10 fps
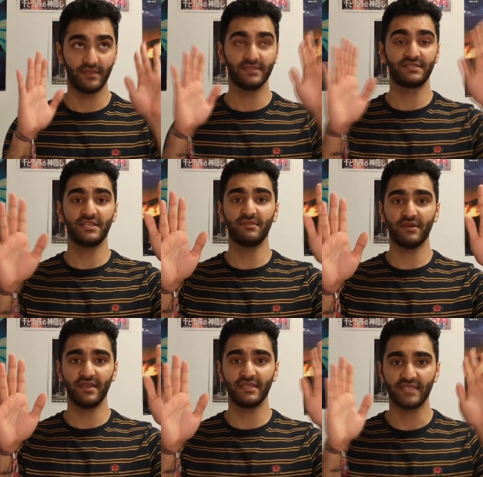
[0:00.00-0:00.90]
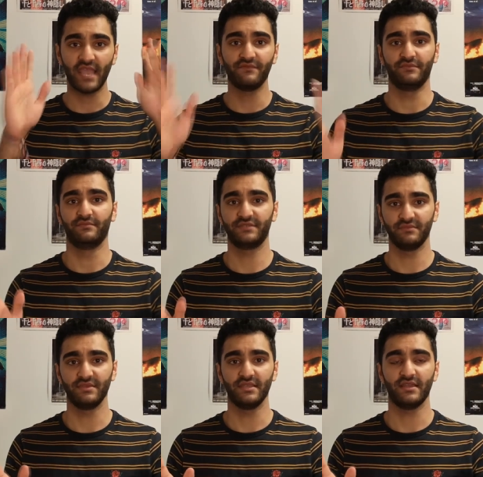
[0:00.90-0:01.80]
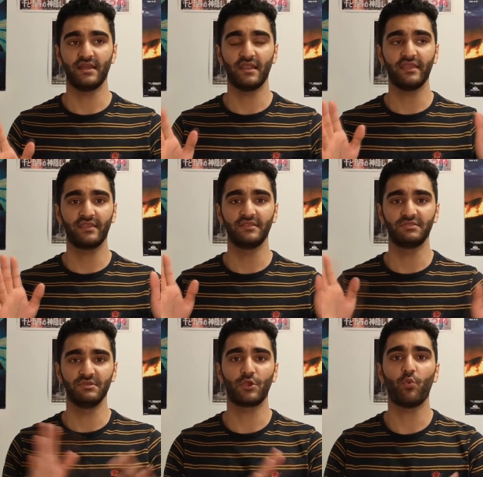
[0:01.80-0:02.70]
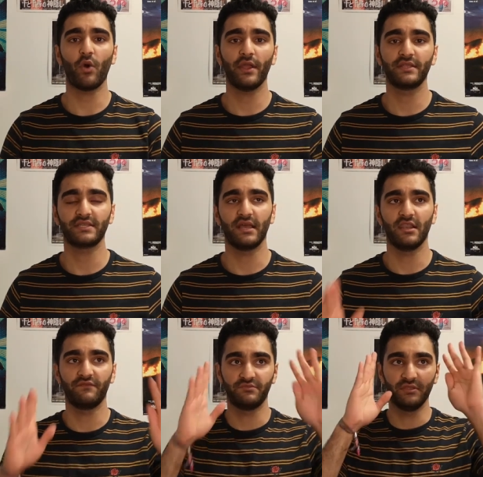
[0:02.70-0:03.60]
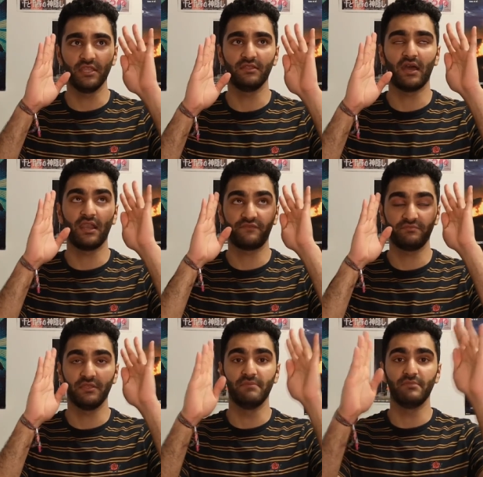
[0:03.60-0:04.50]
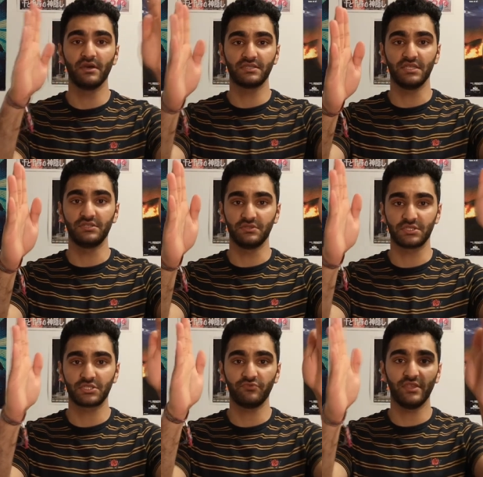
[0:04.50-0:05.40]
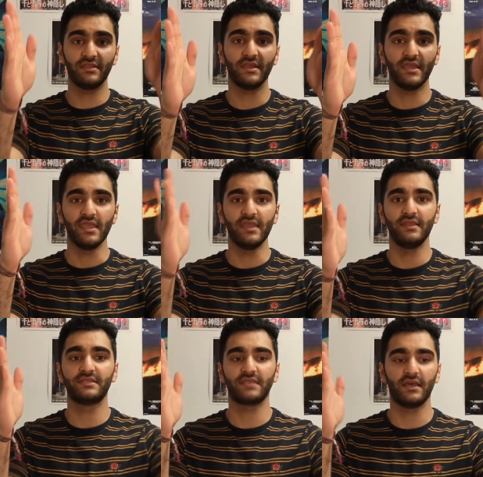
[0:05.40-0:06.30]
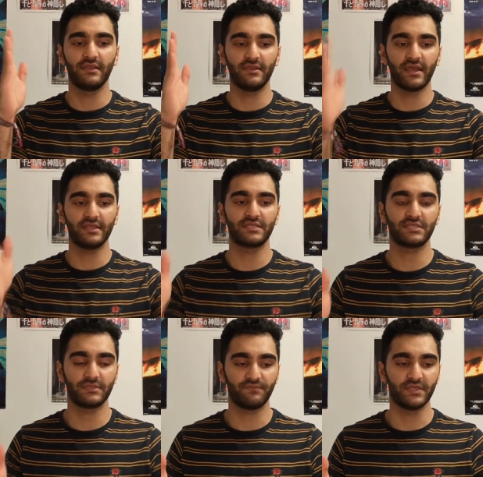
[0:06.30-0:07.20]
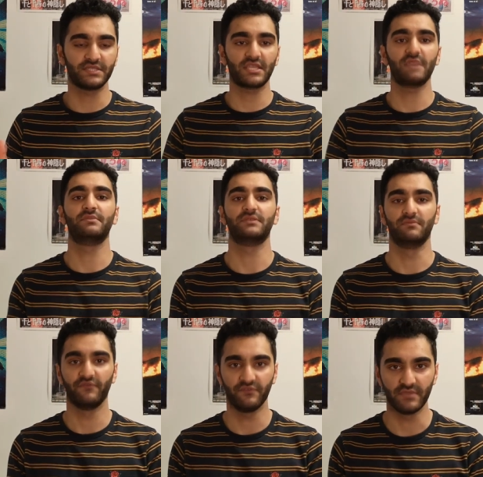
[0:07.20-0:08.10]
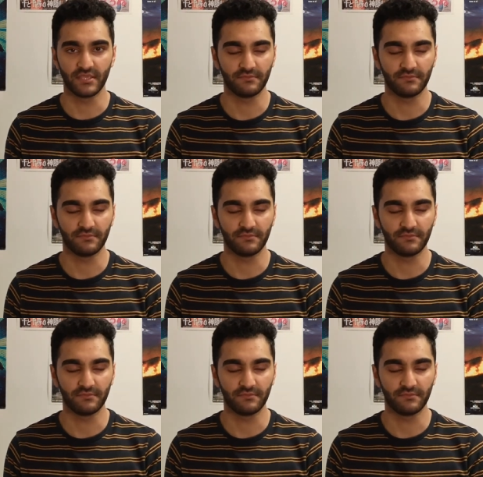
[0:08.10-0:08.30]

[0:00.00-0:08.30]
Cinema is heaven to me, and I like it to be quiet. I love to be I love to be immersed into the screen. It is a nice escapism for me.